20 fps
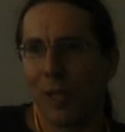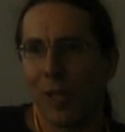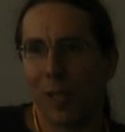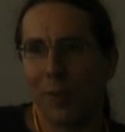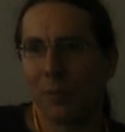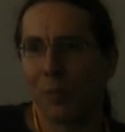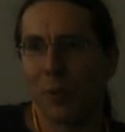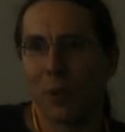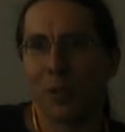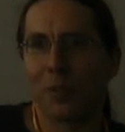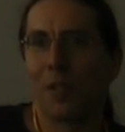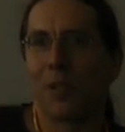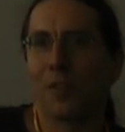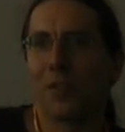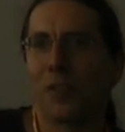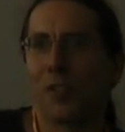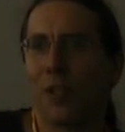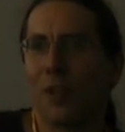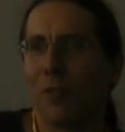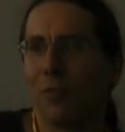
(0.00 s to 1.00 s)
and put it on
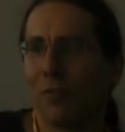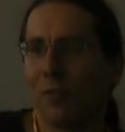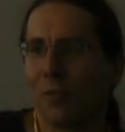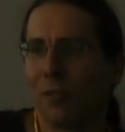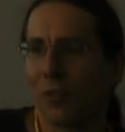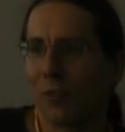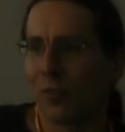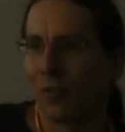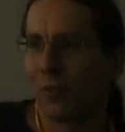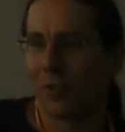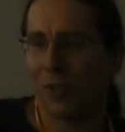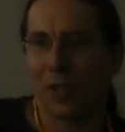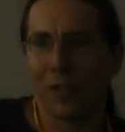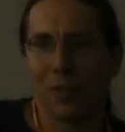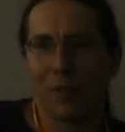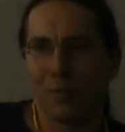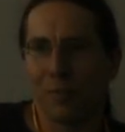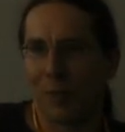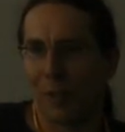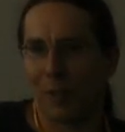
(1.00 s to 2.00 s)
the shelf and just
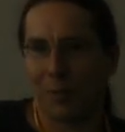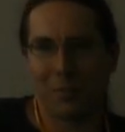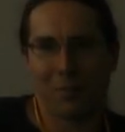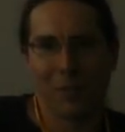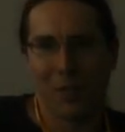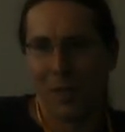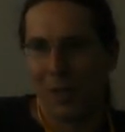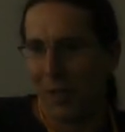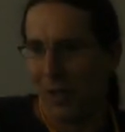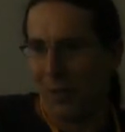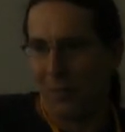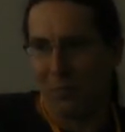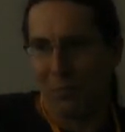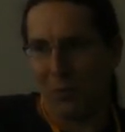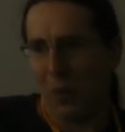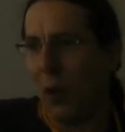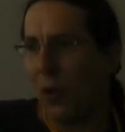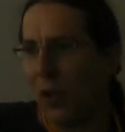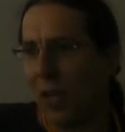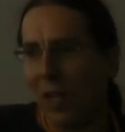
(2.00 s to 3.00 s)
kind of
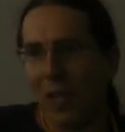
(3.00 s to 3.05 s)
like,